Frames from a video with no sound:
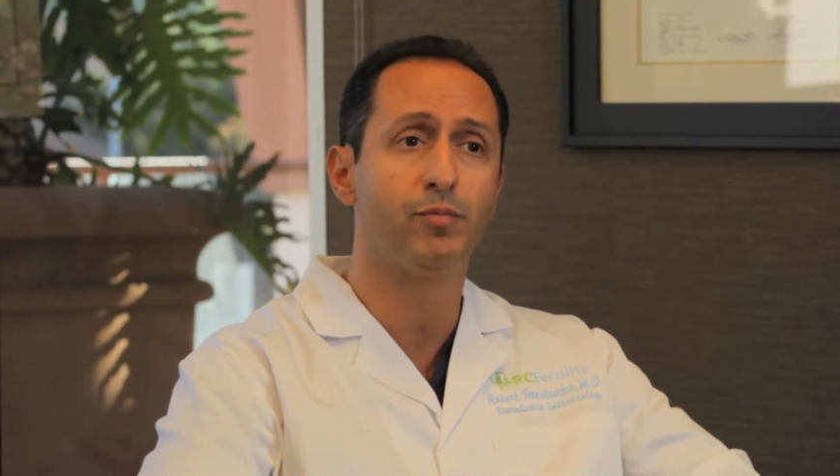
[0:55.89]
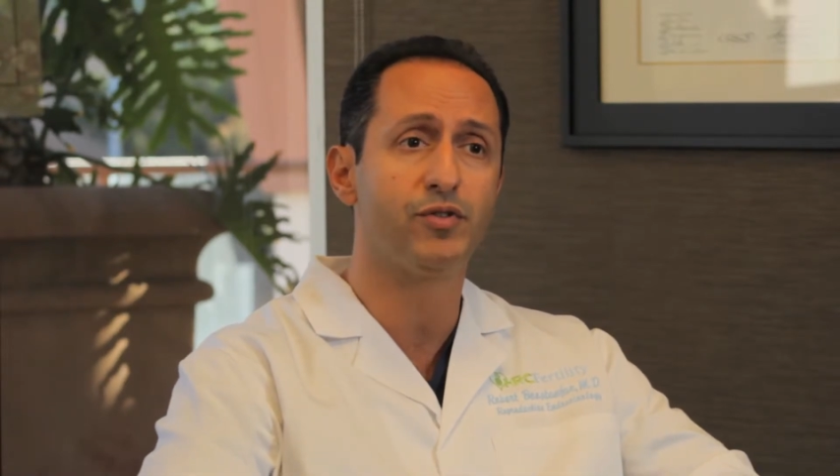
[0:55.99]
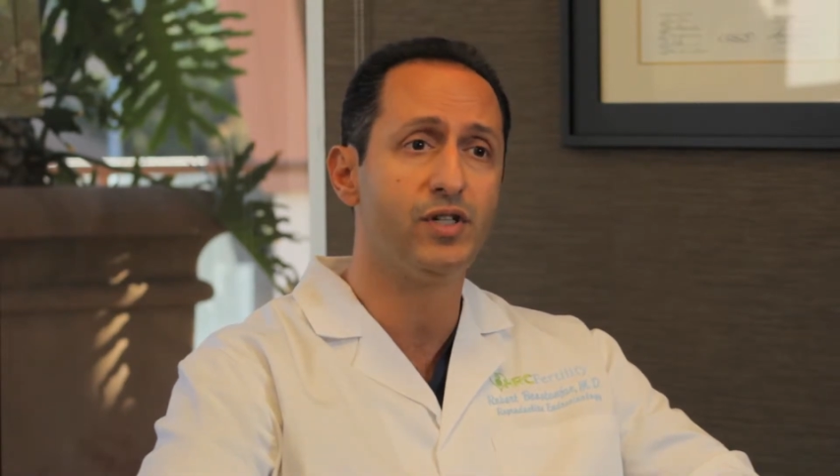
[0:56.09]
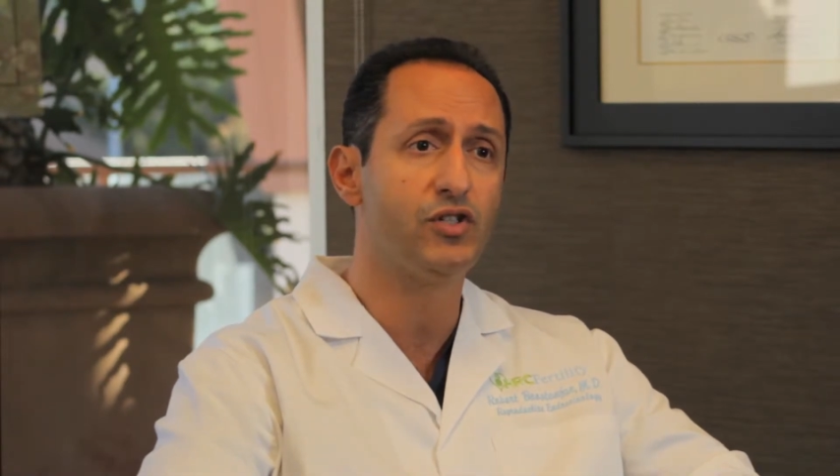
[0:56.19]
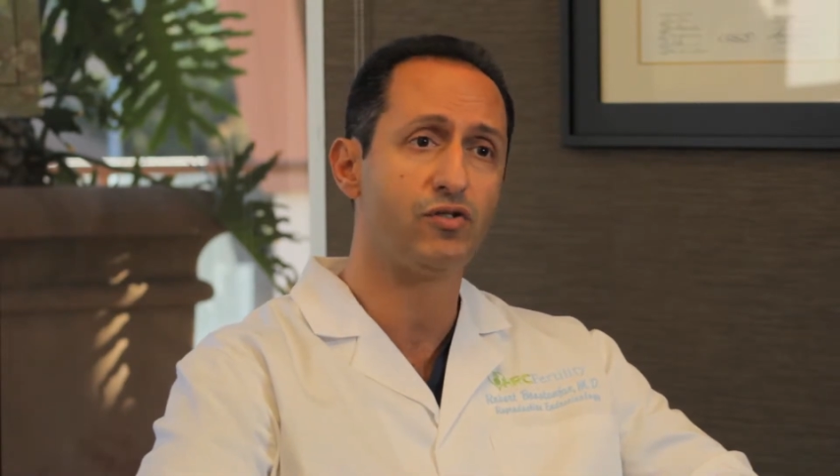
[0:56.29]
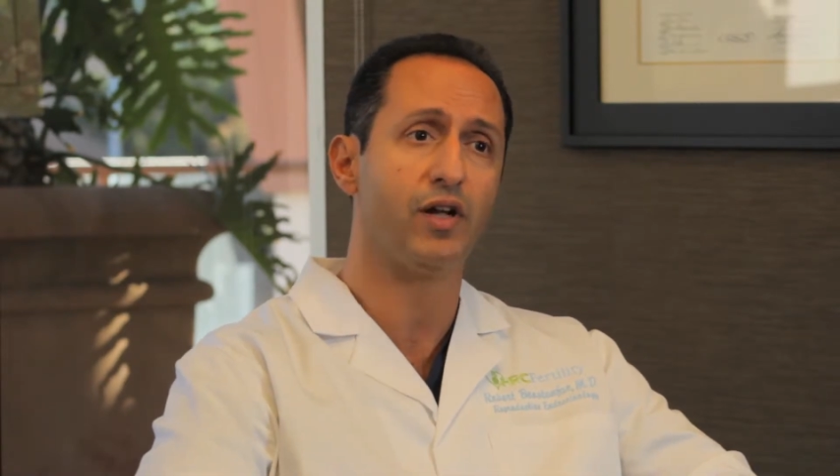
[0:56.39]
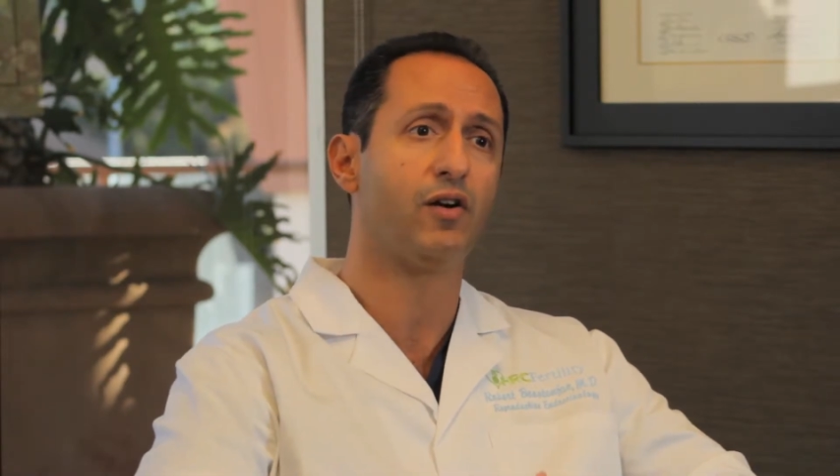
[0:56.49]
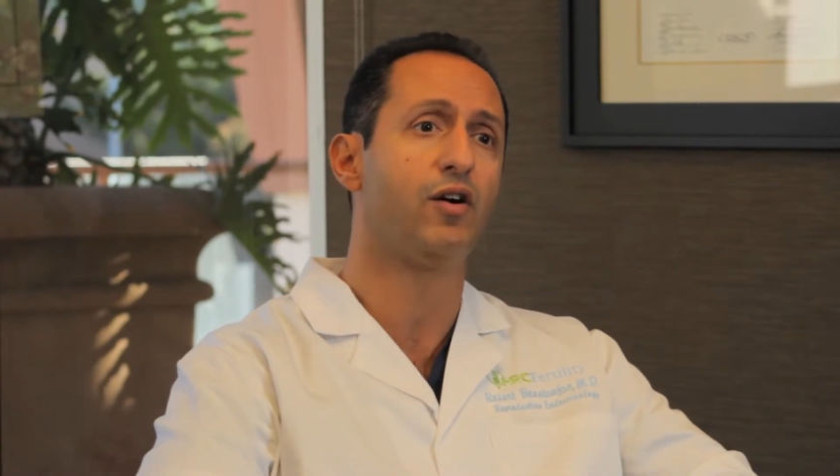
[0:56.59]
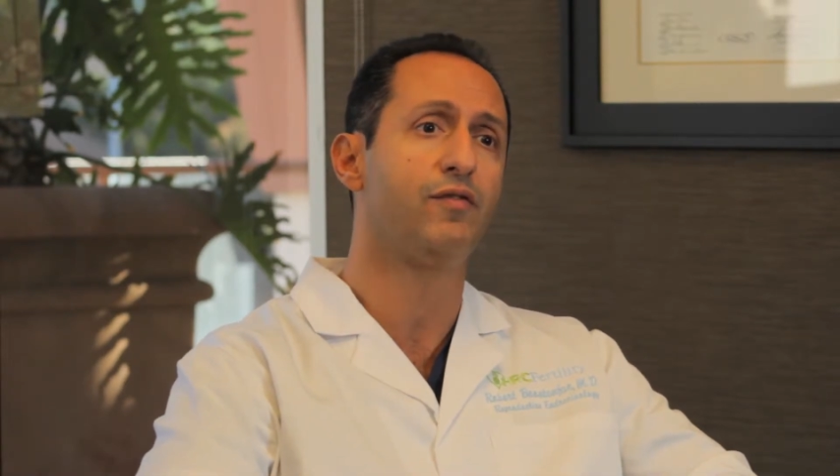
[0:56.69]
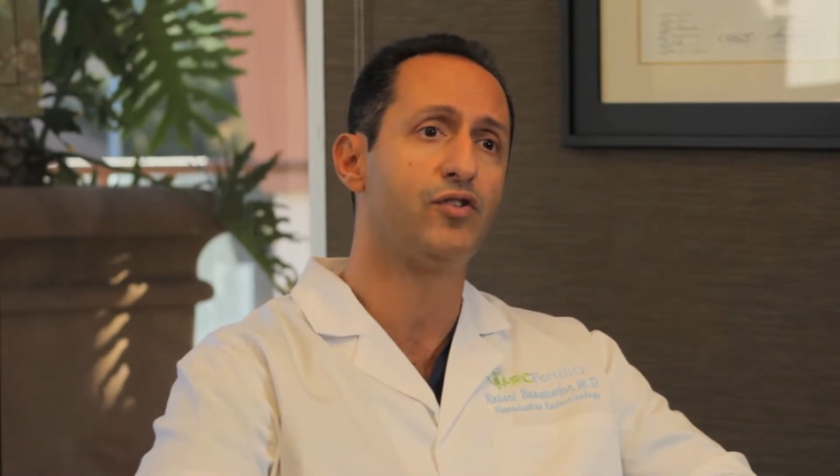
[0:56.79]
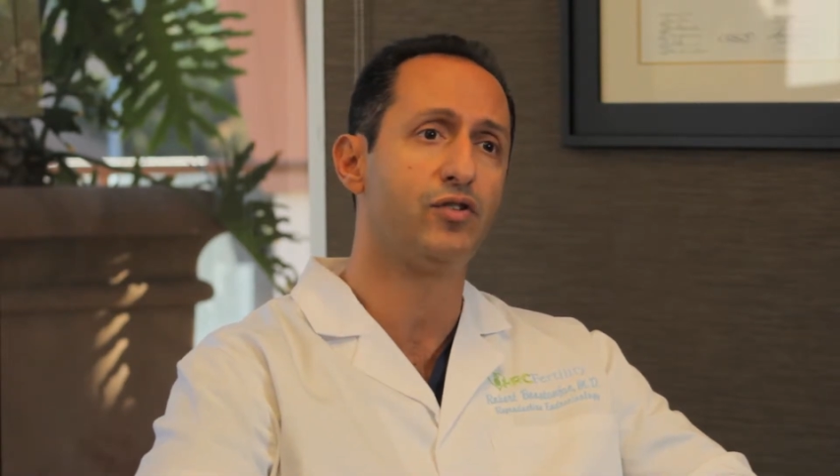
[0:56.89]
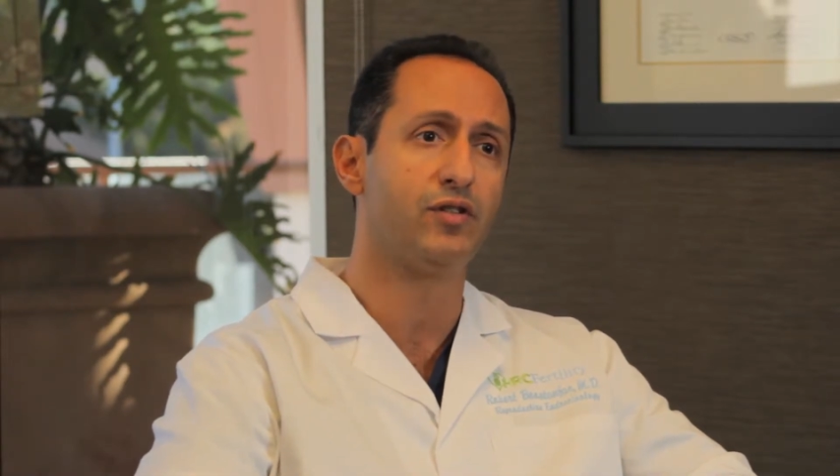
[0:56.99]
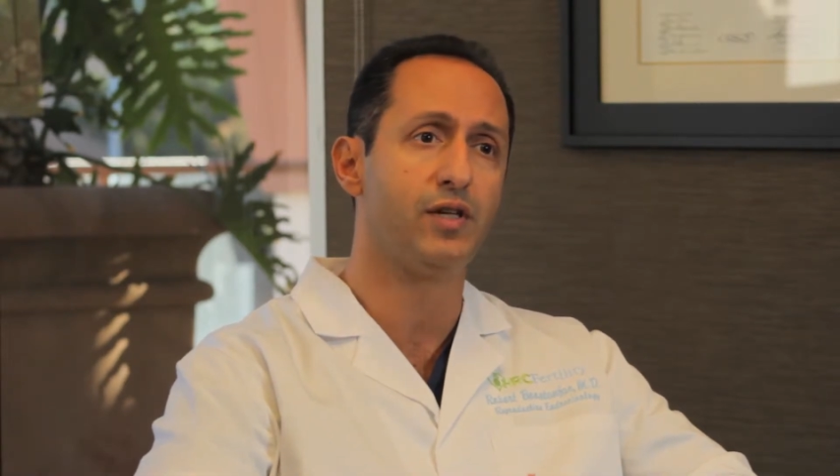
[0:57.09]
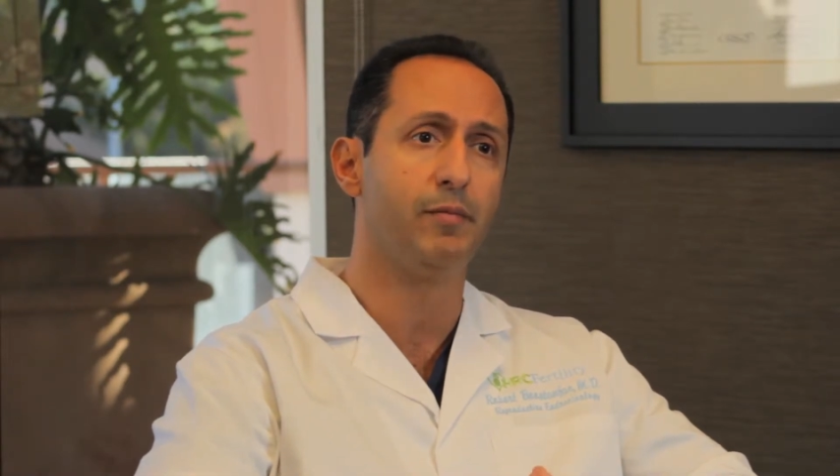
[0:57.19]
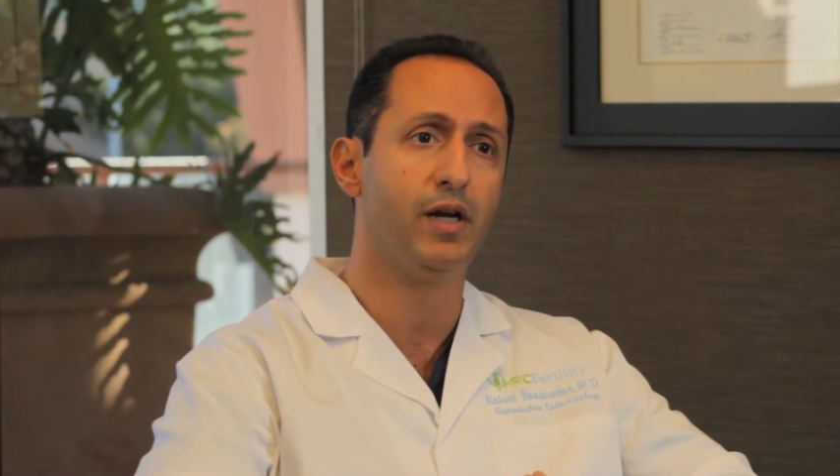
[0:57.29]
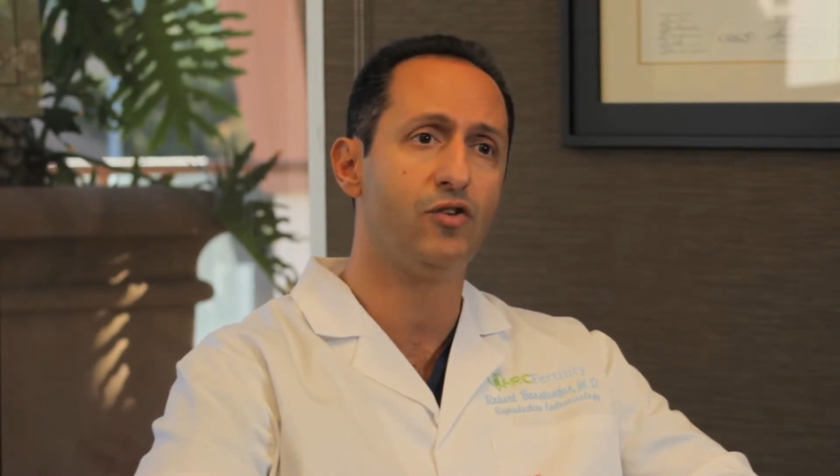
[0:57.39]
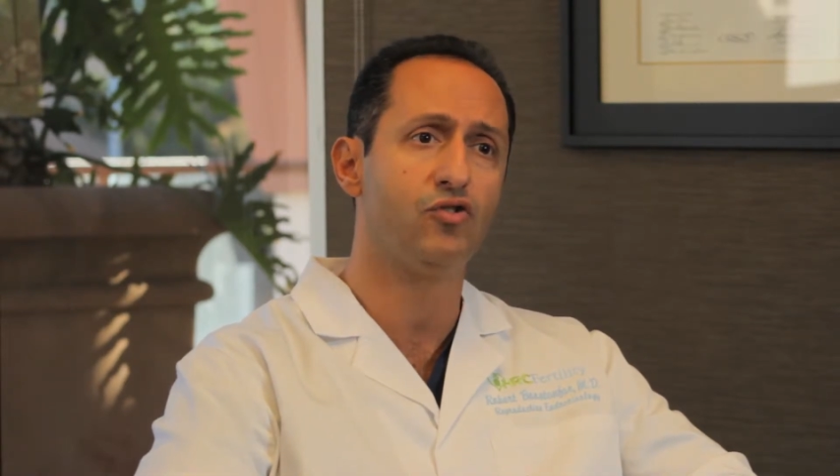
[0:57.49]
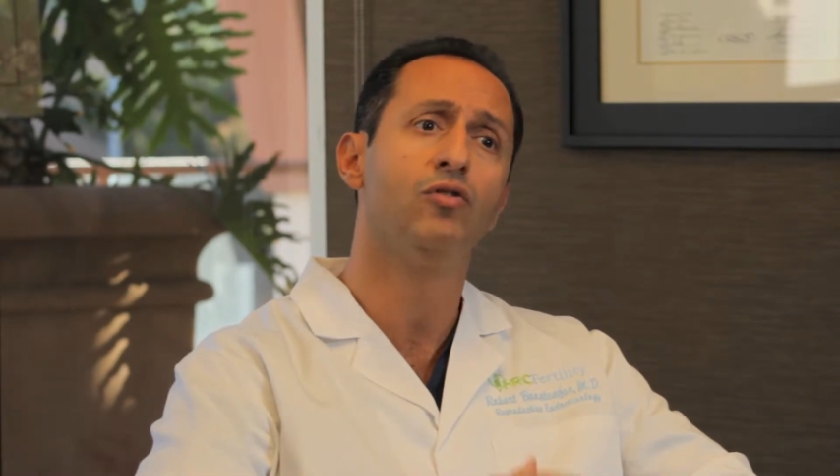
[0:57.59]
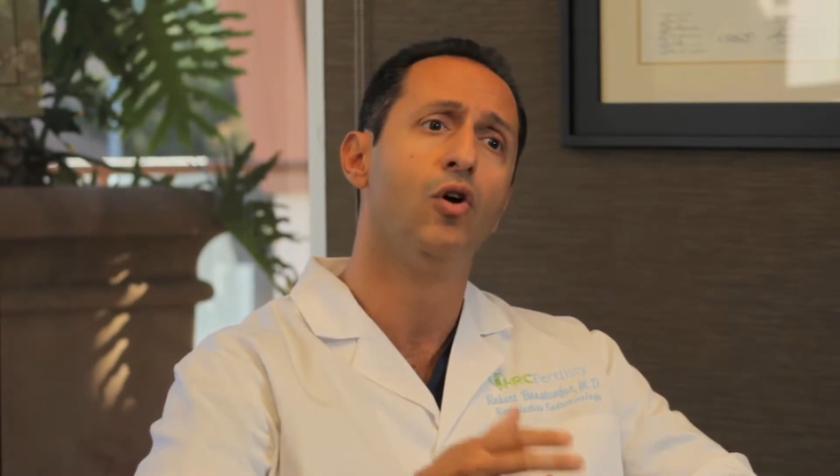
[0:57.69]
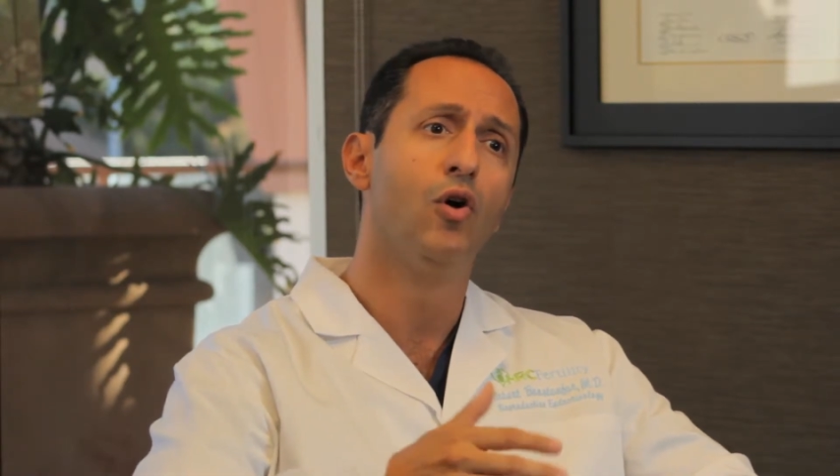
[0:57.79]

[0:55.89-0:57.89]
procedures like artificial insemination?